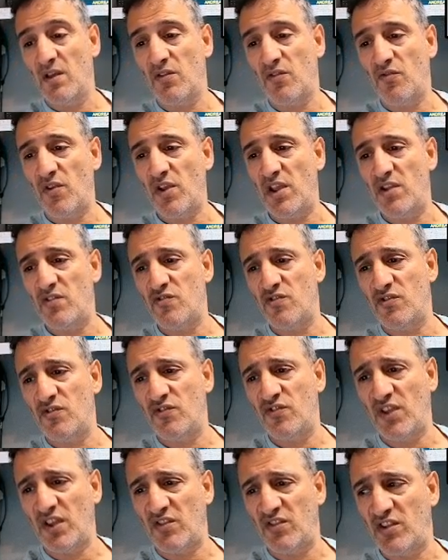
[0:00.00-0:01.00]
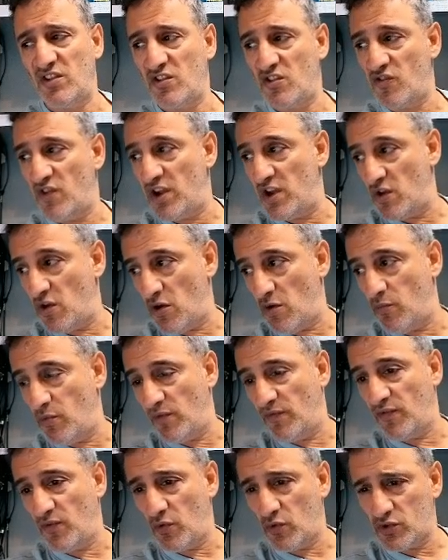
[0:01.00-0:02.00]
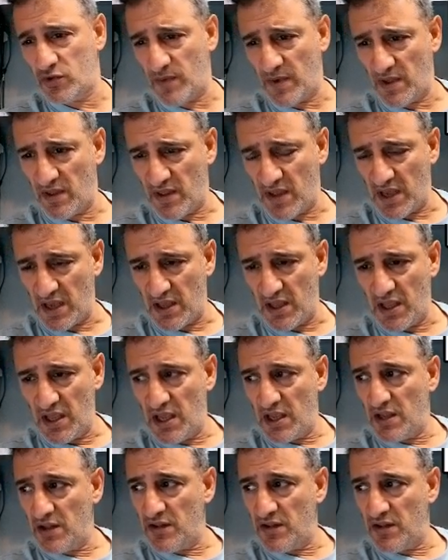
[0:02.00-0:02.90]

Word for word: 360 degree knob, we've talked about that.